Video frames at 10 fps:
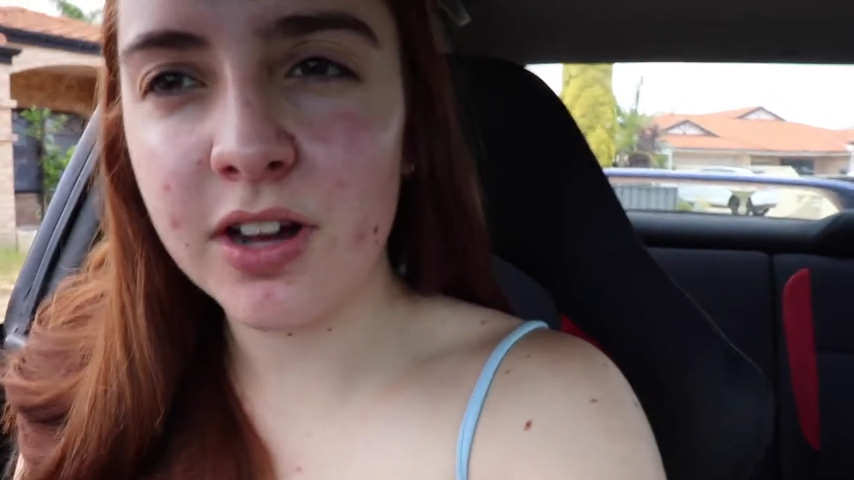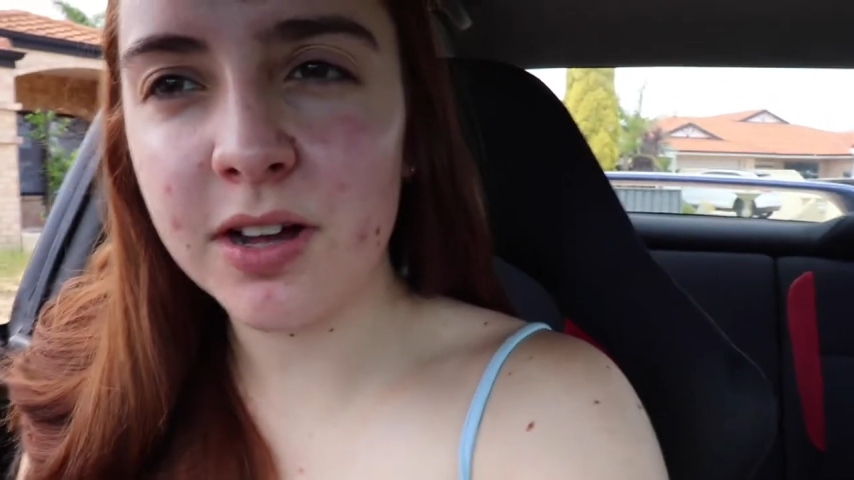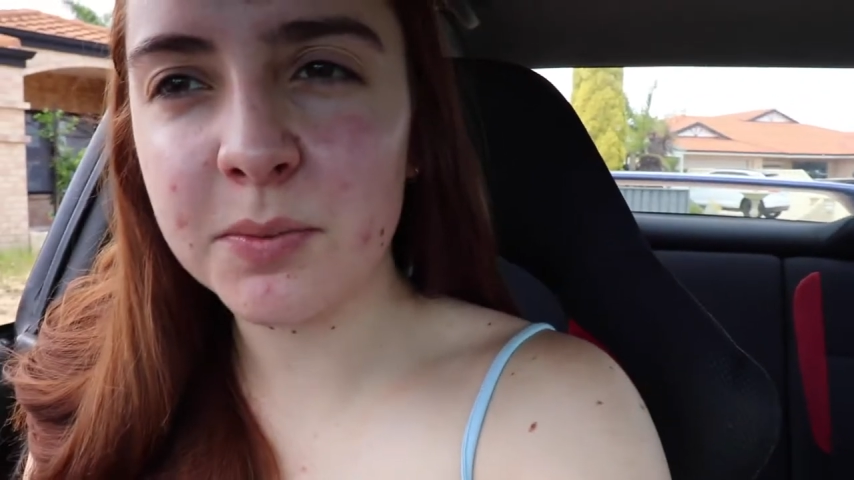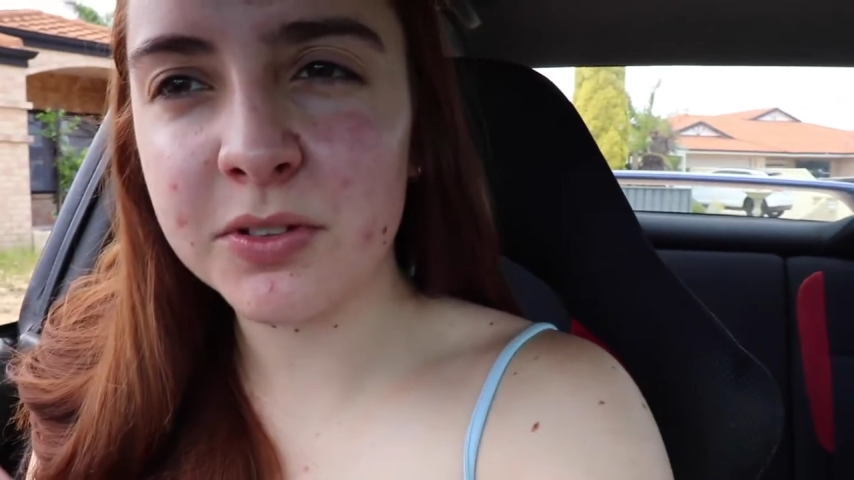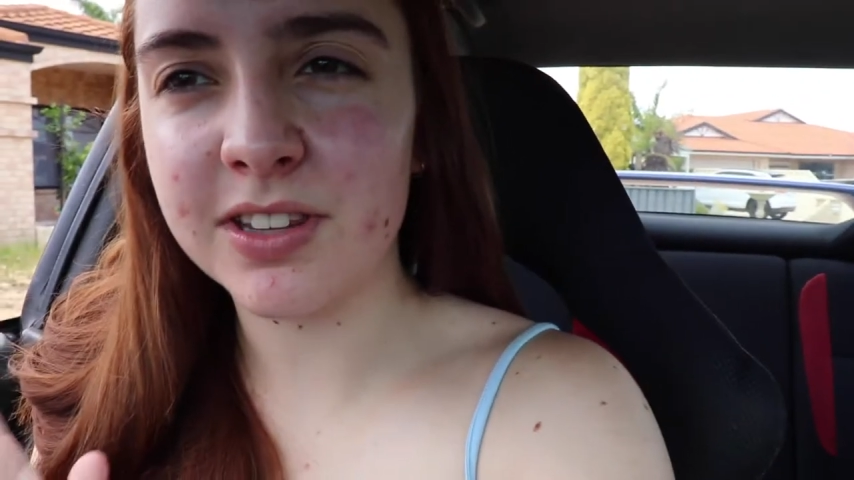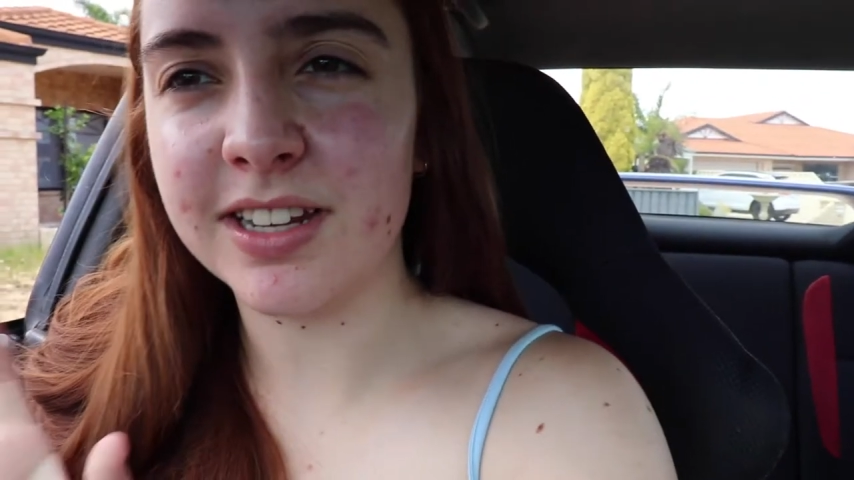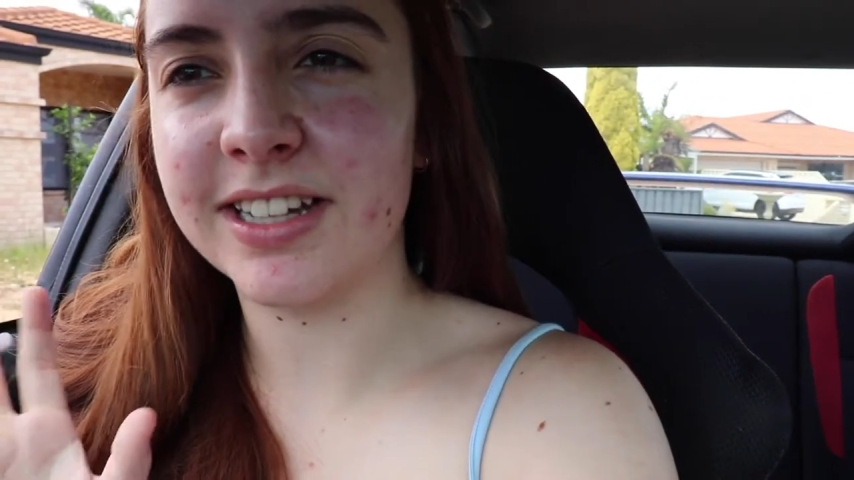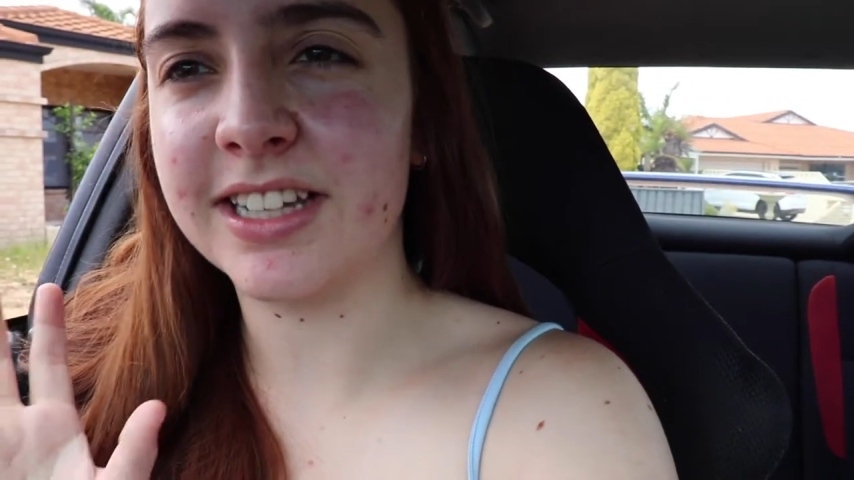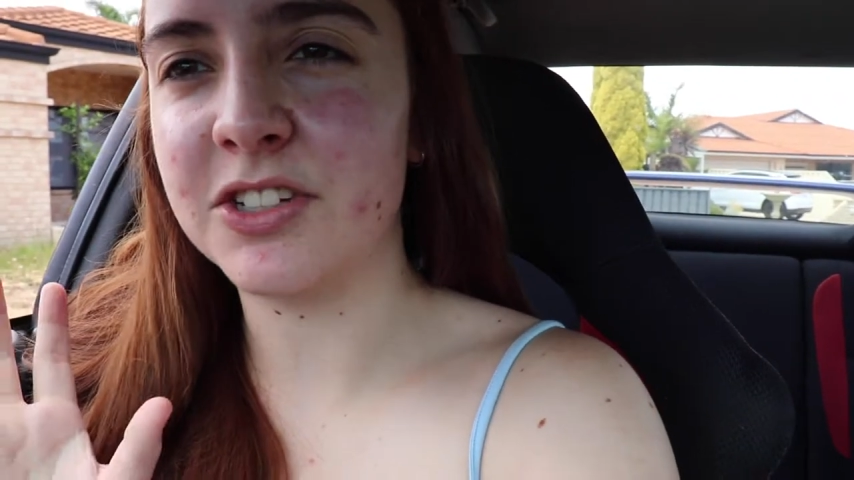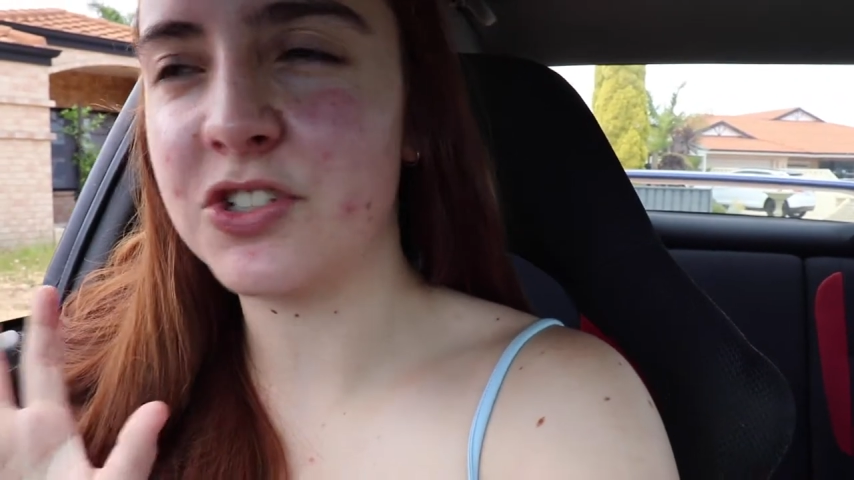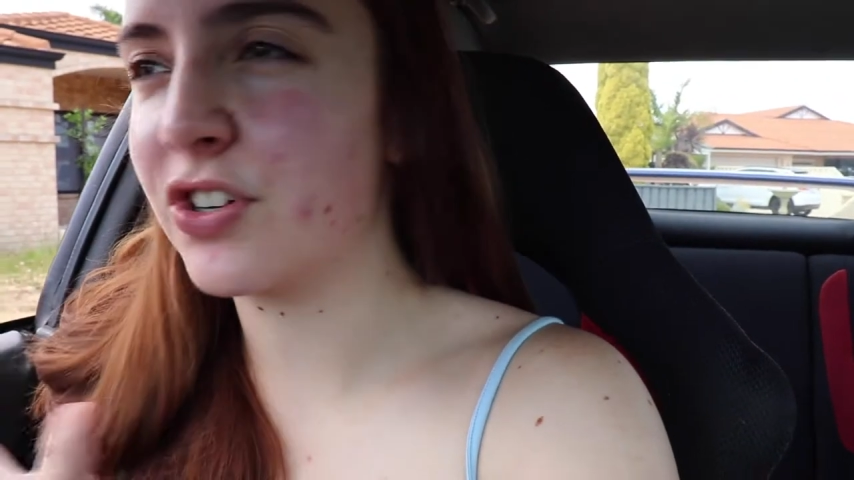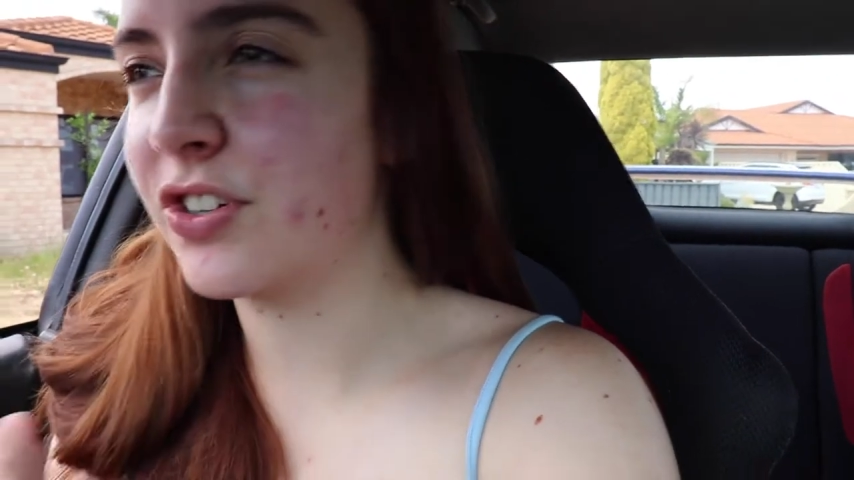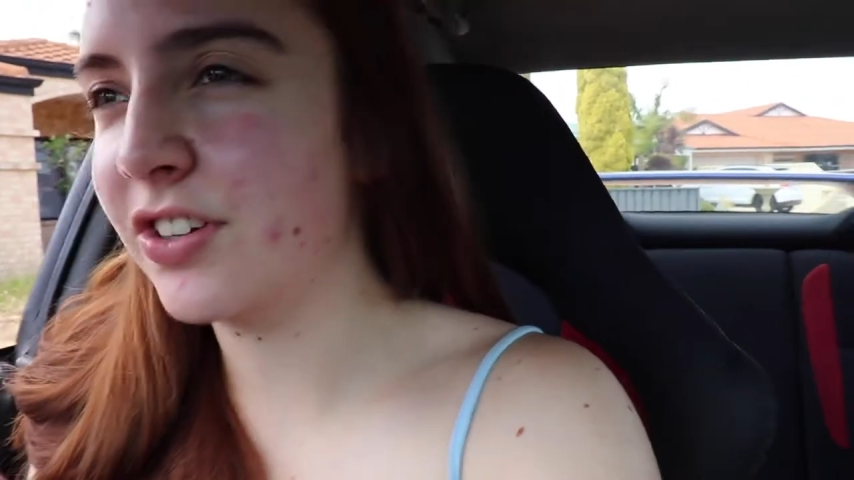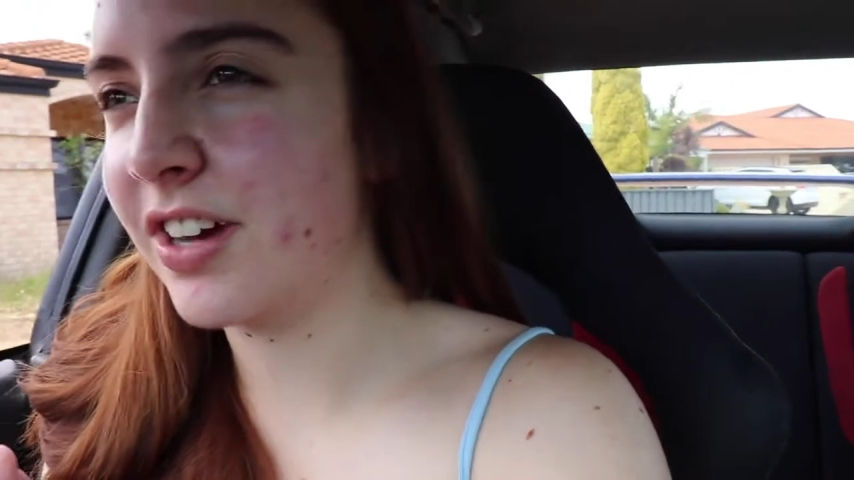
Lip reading: up so that I can show you